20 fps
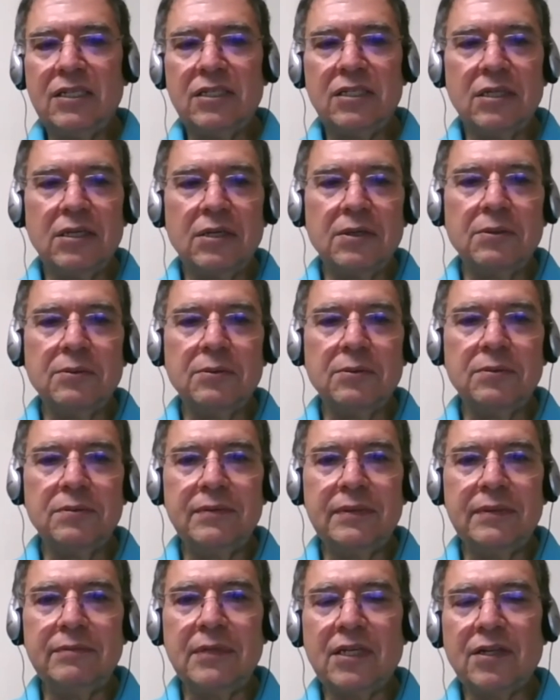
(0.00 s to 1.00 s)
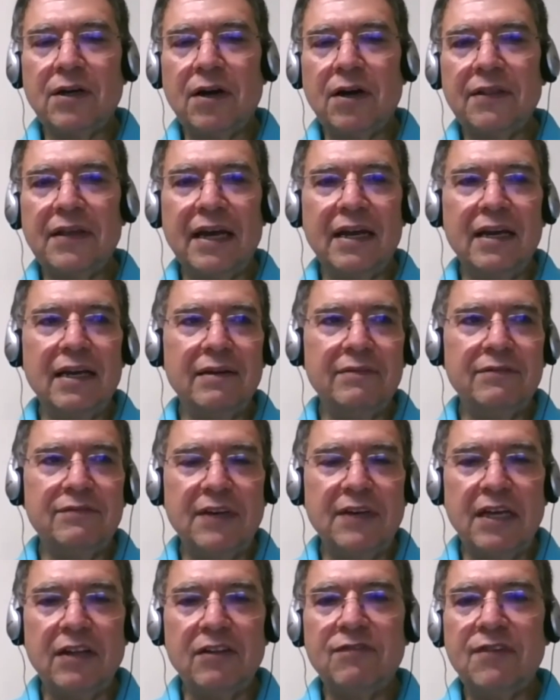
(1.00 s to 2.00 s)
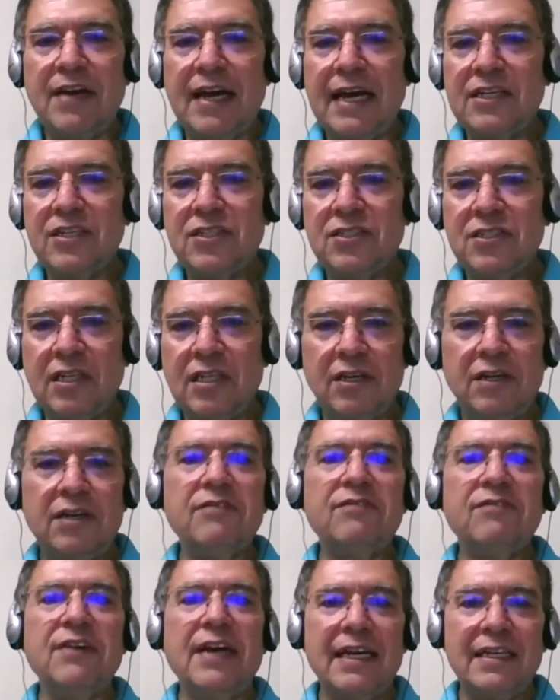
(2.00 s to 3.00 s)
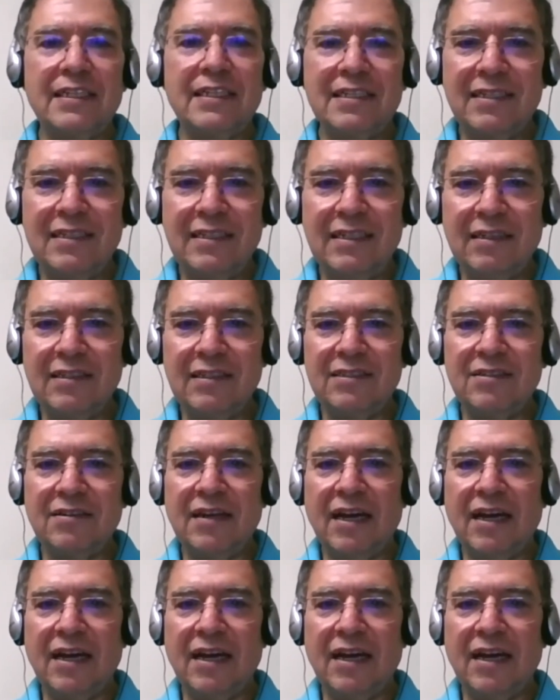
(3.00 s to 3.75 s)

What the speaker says: And so we call that fail fast to learn fast.